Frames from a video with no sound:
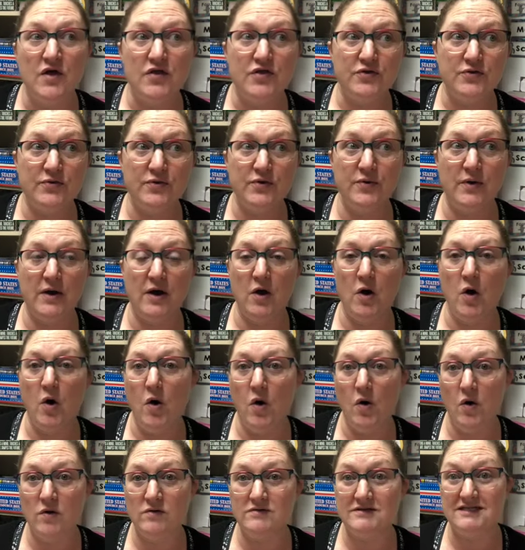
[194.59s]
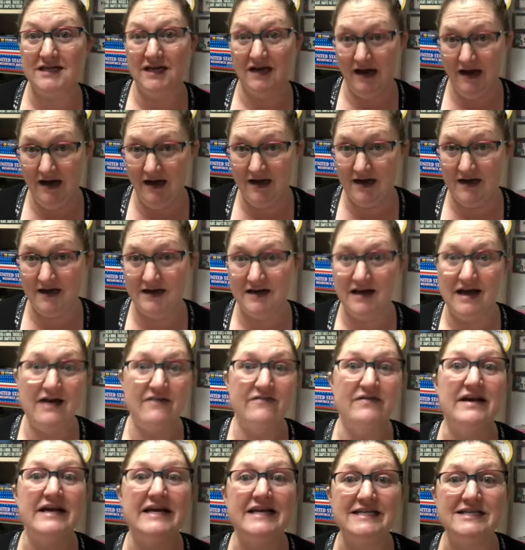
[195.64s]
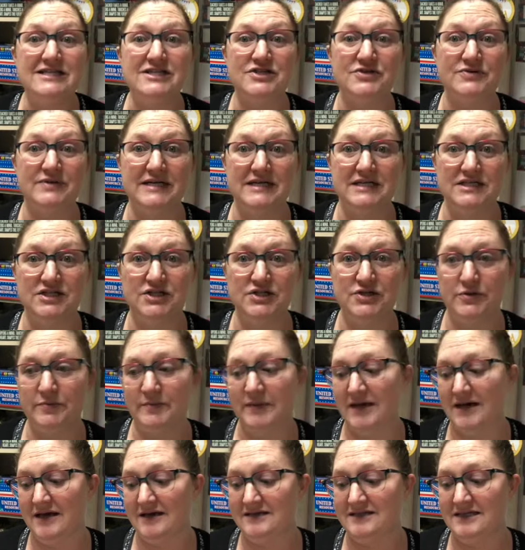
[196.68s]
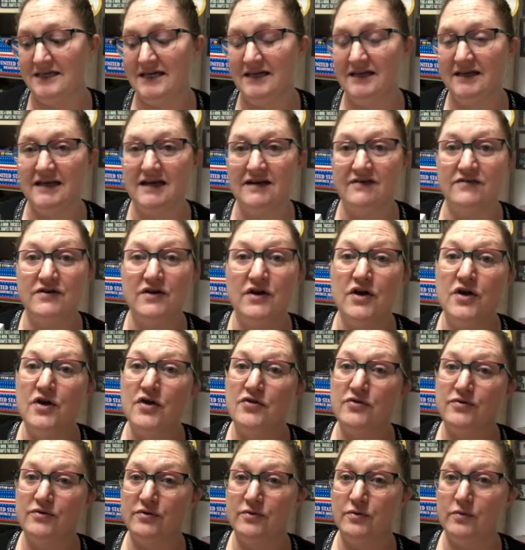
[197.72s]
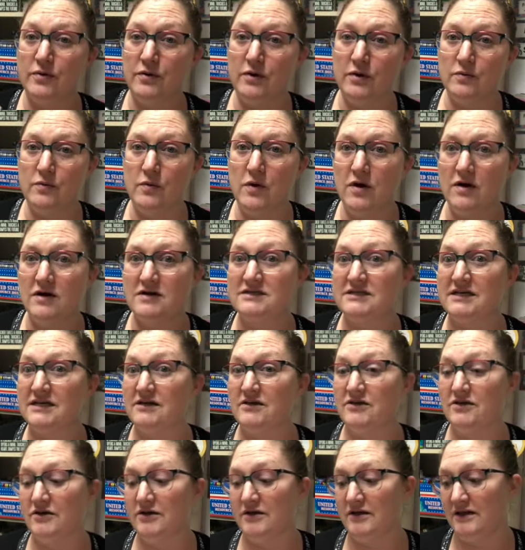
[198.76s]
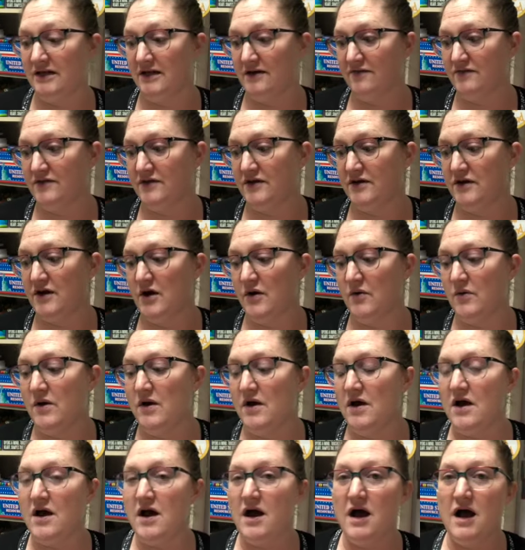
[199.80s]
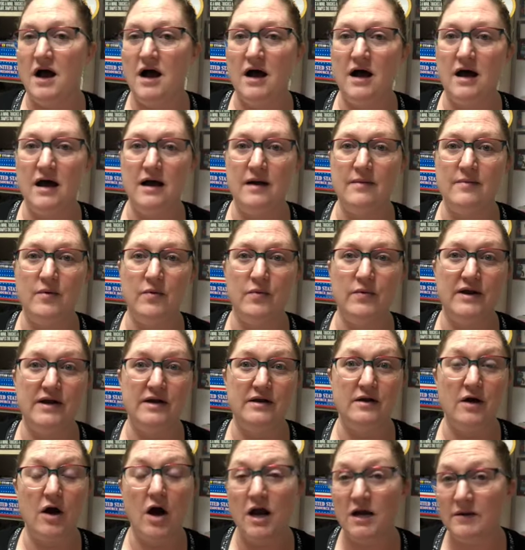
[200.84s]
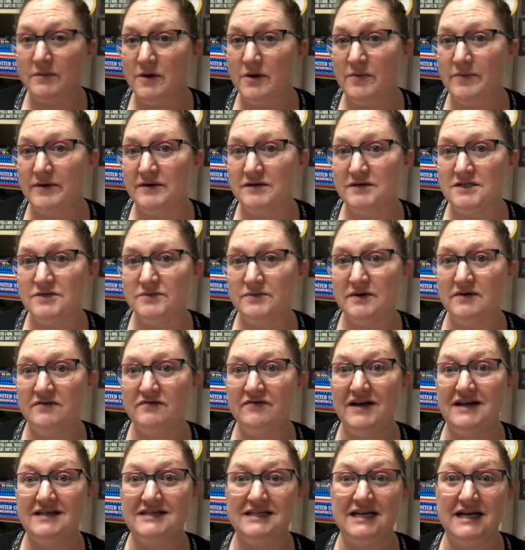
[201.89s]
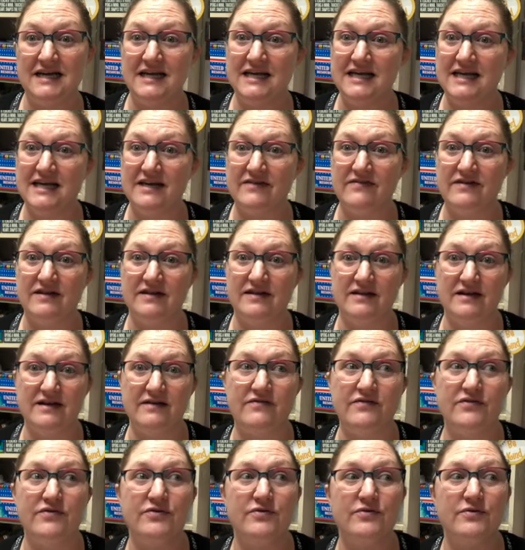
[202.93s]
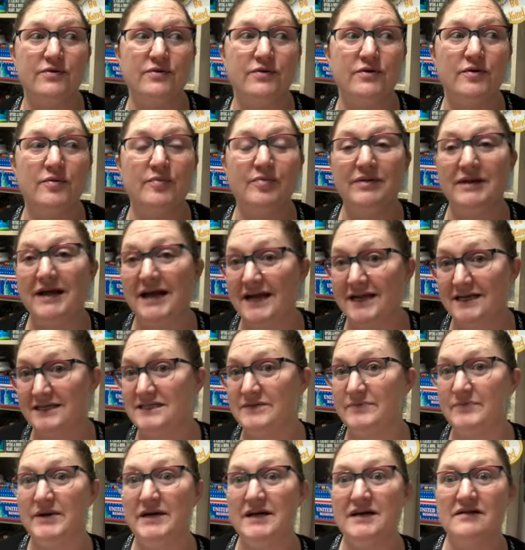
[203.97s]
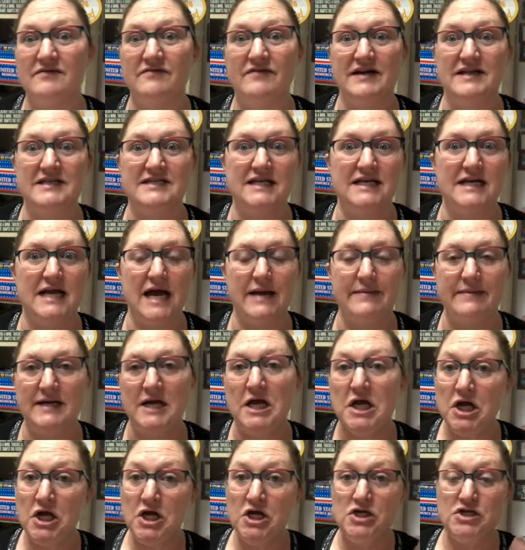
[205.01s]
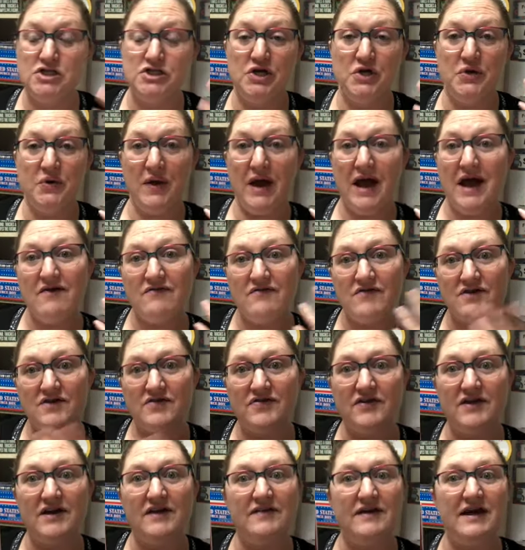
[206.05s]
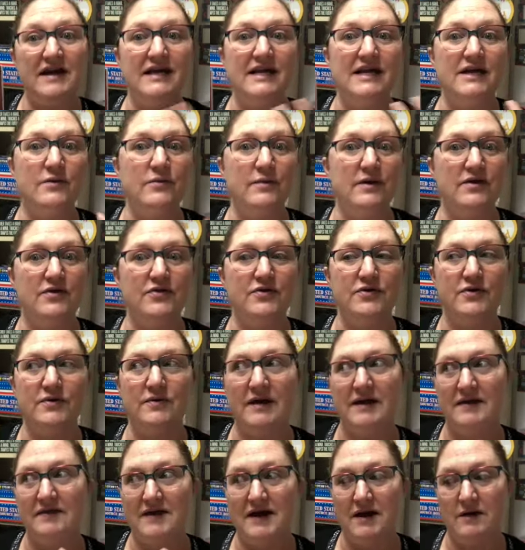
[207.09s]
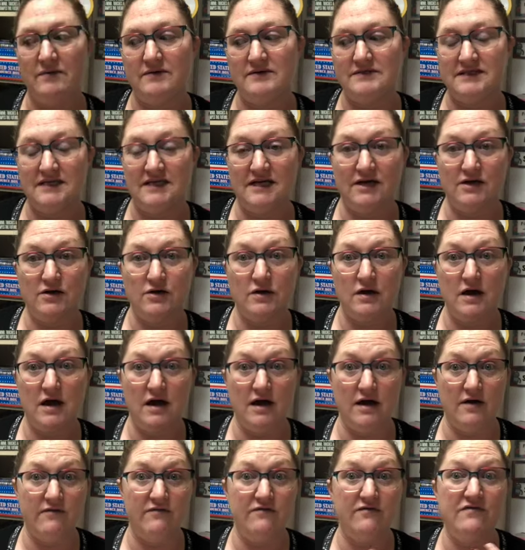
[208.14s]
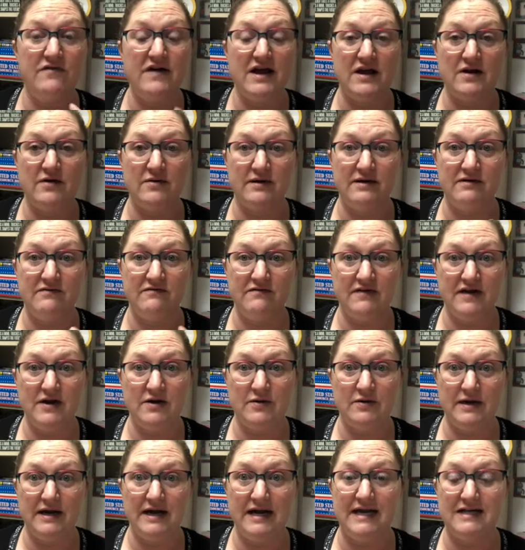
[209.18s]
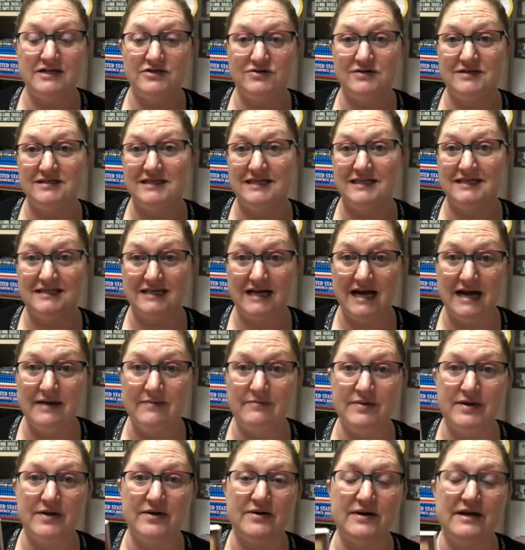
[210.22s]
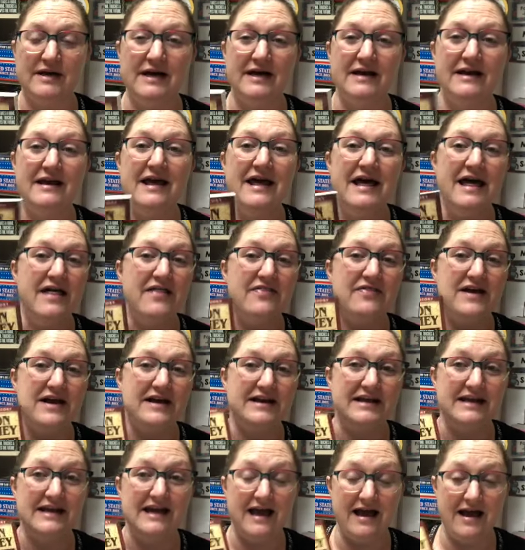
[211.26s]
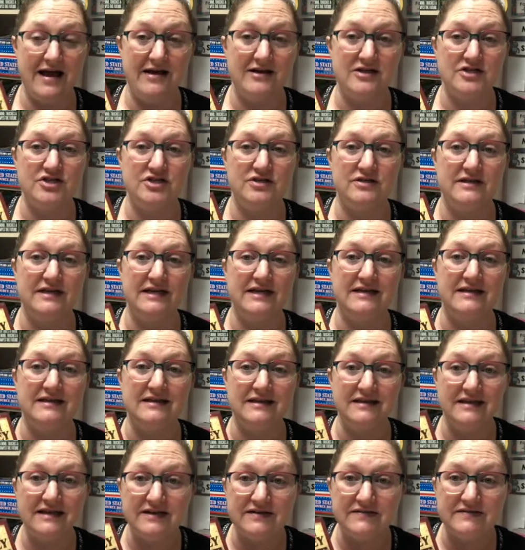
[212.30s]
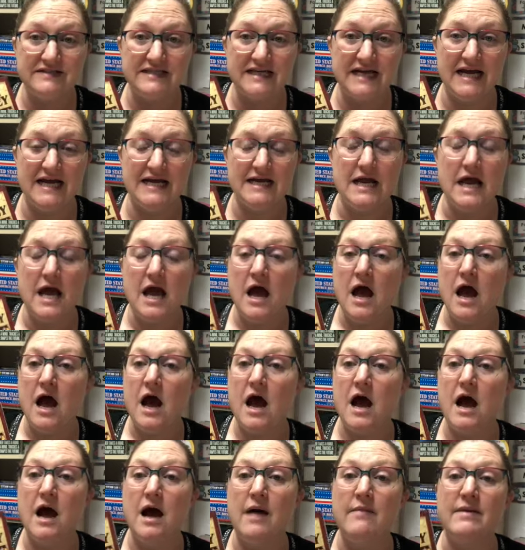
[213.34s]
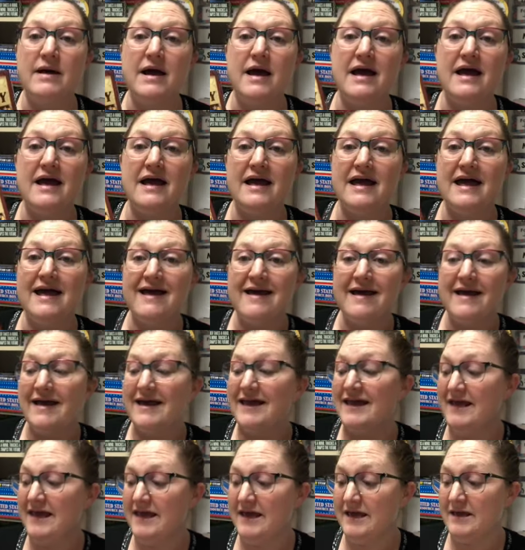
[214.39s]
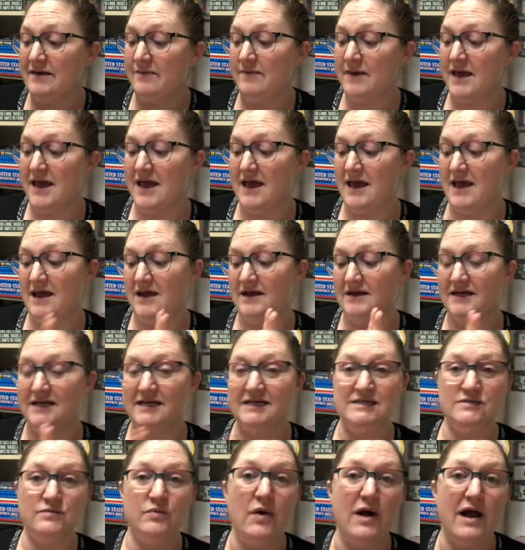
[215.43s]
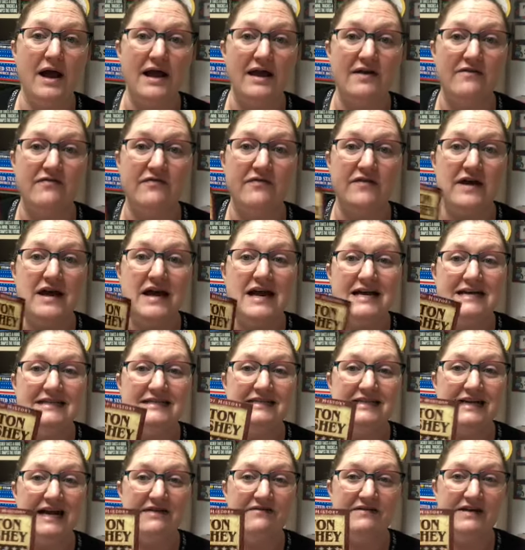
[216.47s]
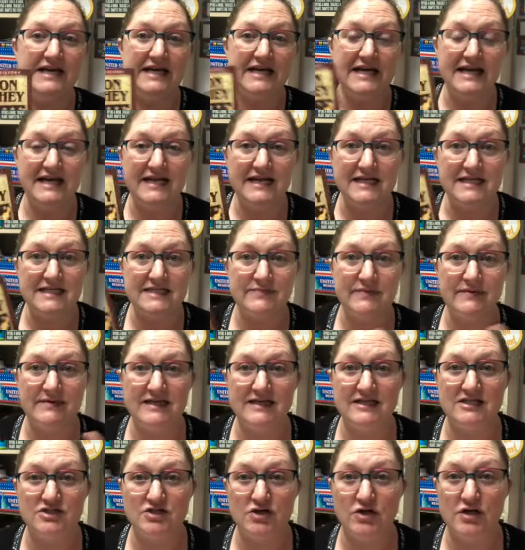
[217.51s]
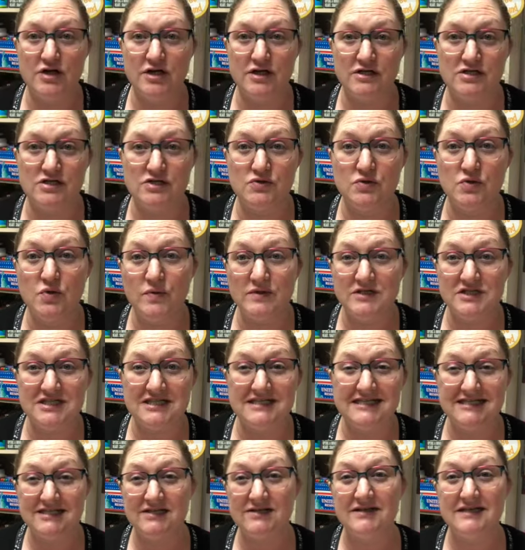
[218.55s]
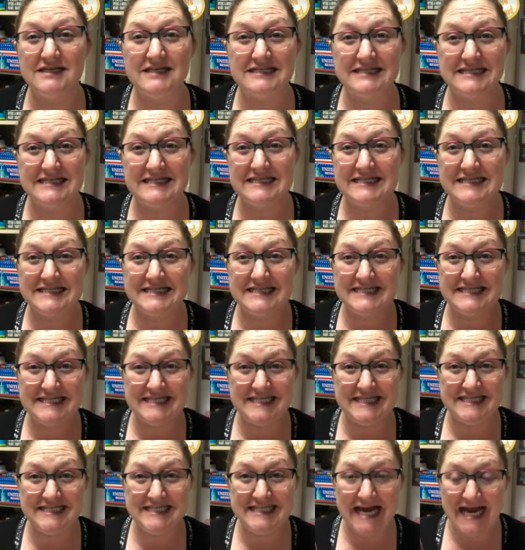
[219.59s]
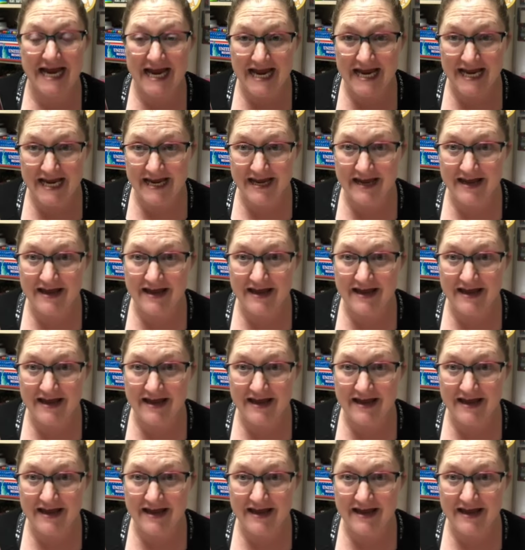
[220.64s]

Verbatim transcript: through a whole ton of history too, because he lived through the world wars. He lived, you know, um, when automobiles were invented. He even lived through planes being invented. I mean, so everything that he went through, like that was a, a very, very interesting time period that he actually lived in. Um, him and his wife didn't have any kids, but they started a school which is still in existence today